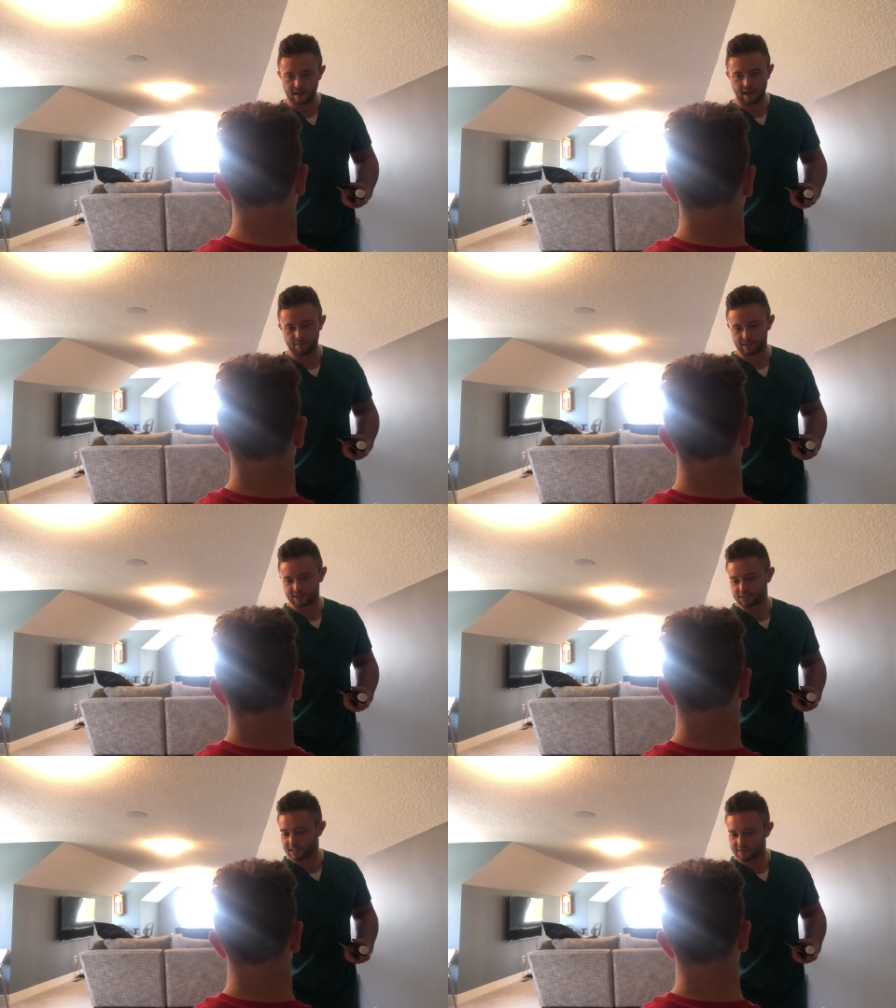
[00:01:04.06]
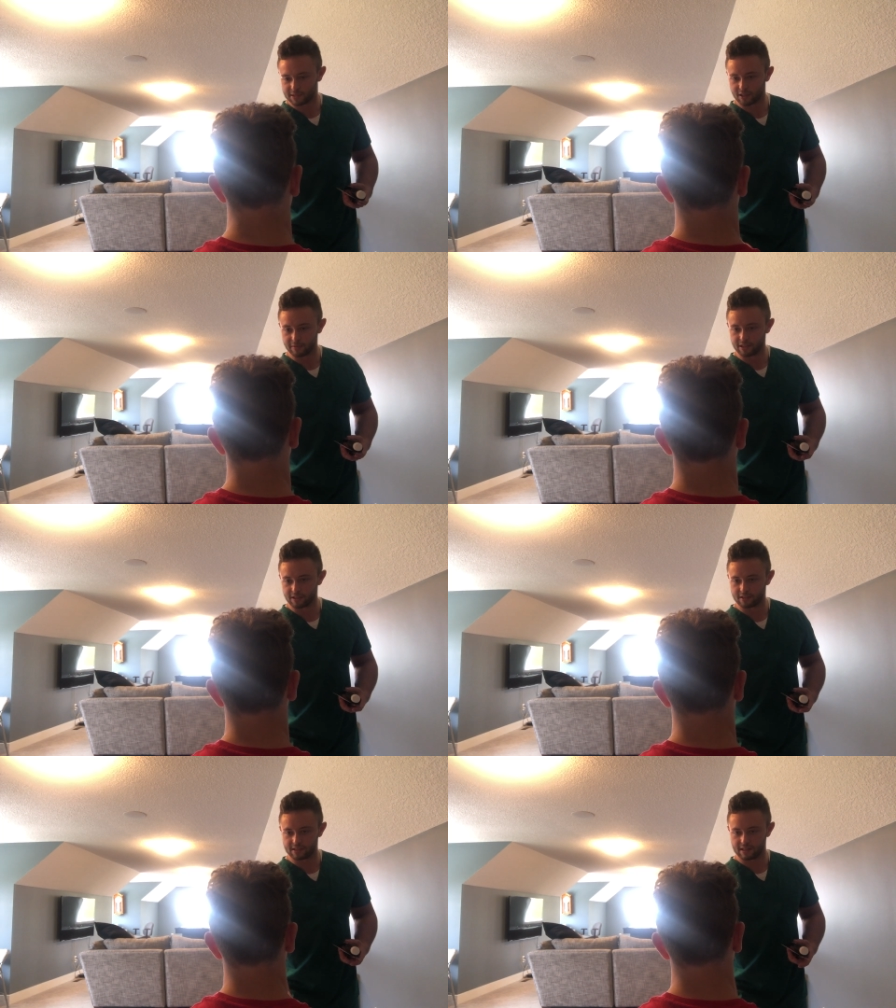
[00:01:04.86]
I'm Mitchell Jacobson. I'll be your
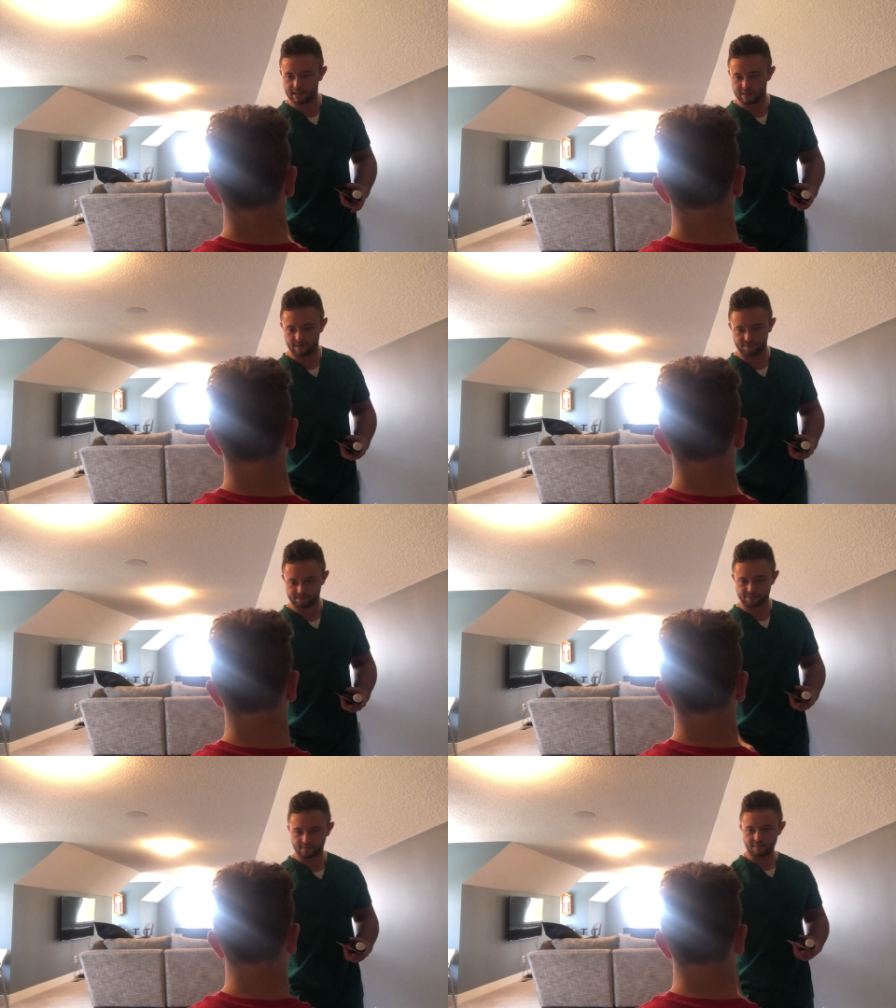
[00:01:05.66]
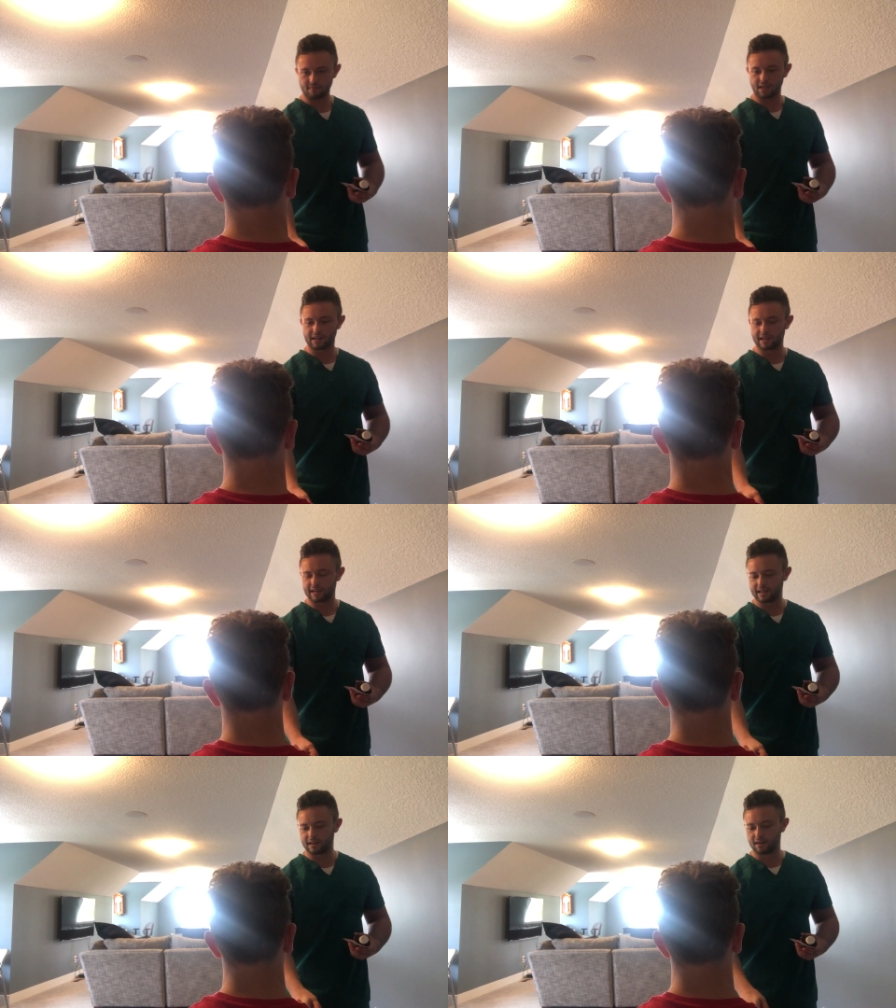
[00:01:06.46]
nurse today. Can I
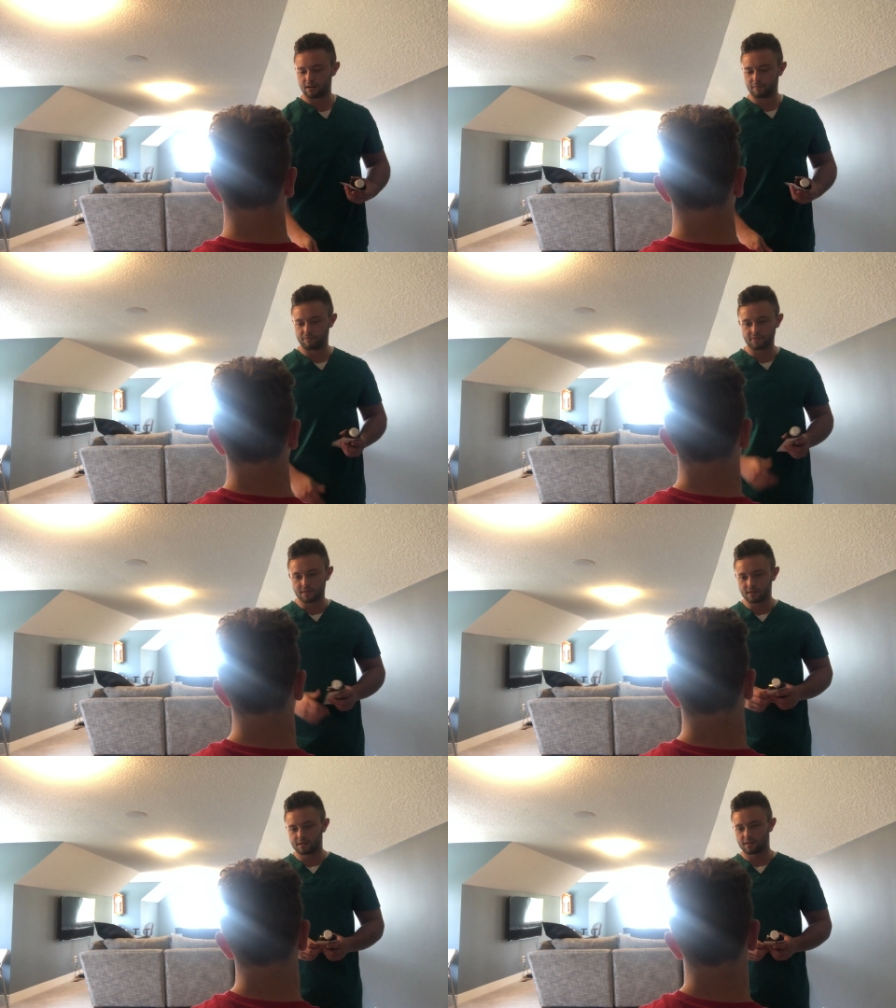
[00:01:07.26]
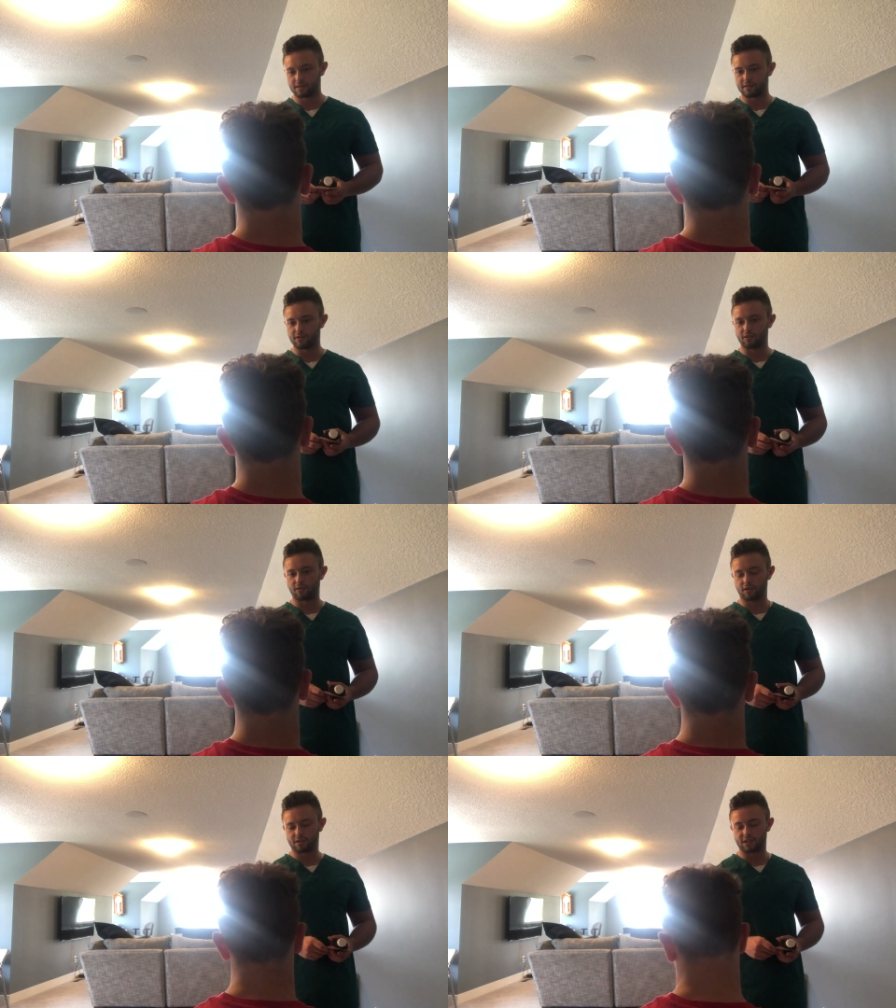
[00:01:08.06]
get
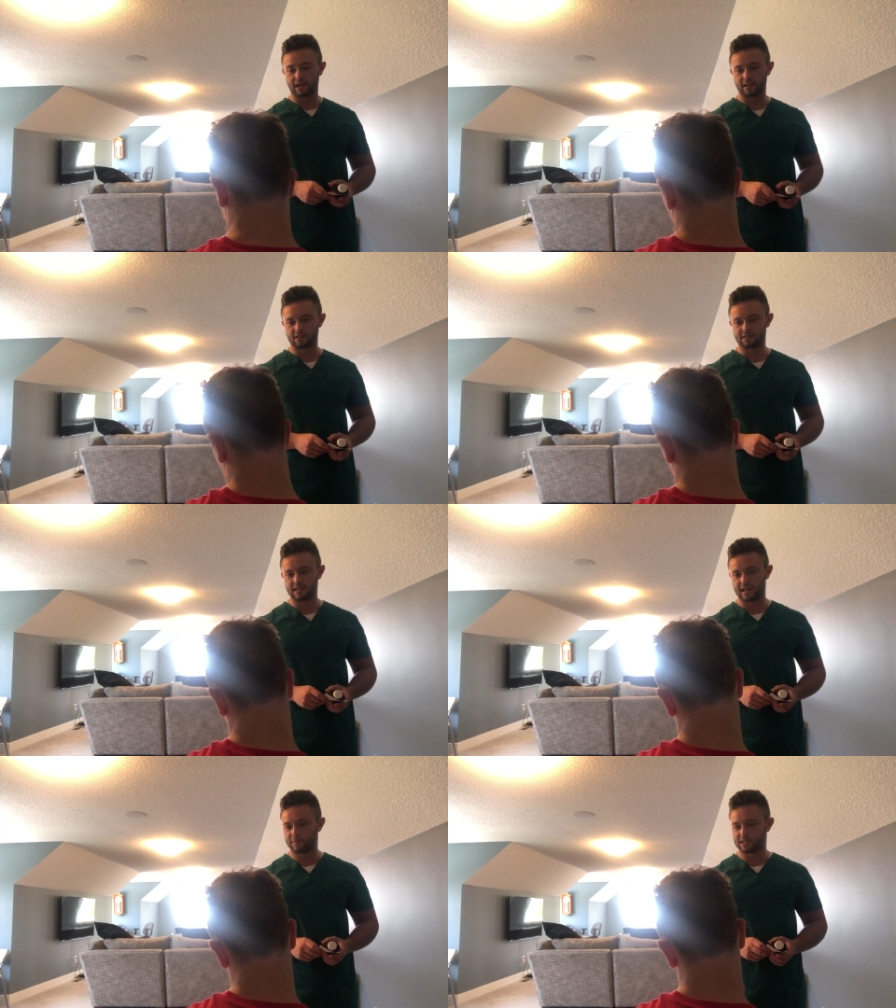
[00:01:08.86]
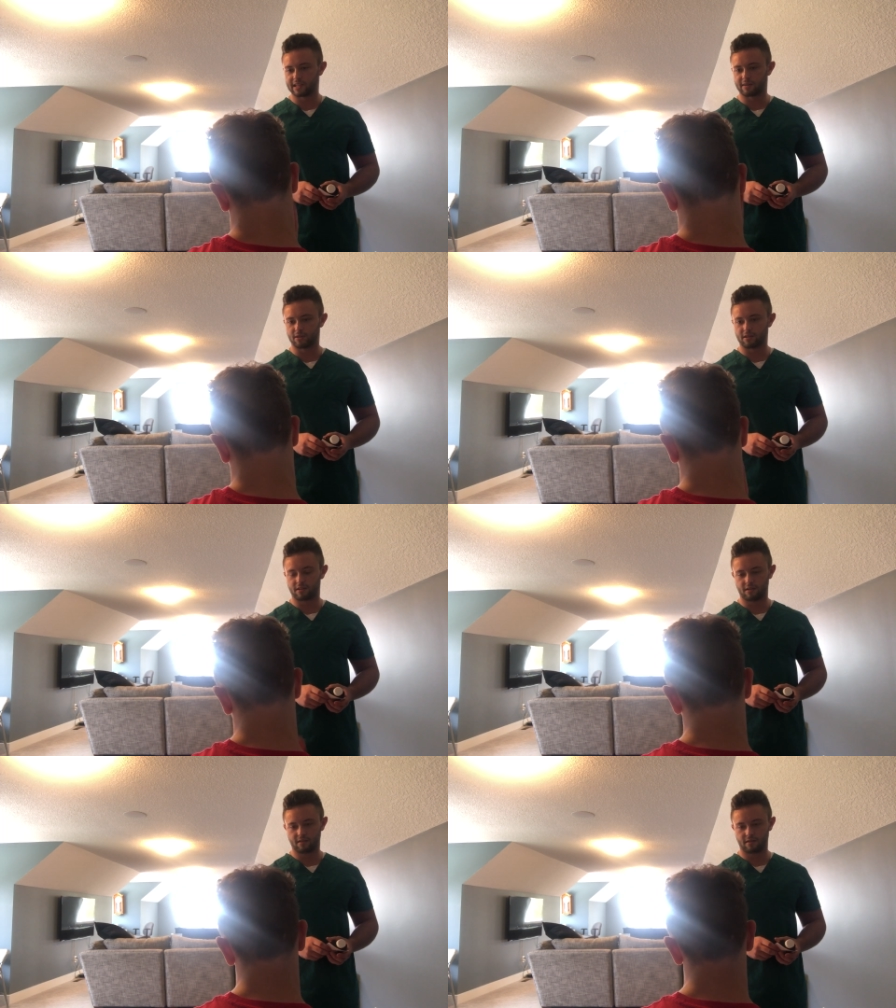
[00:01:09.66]
your child's name and date of birth?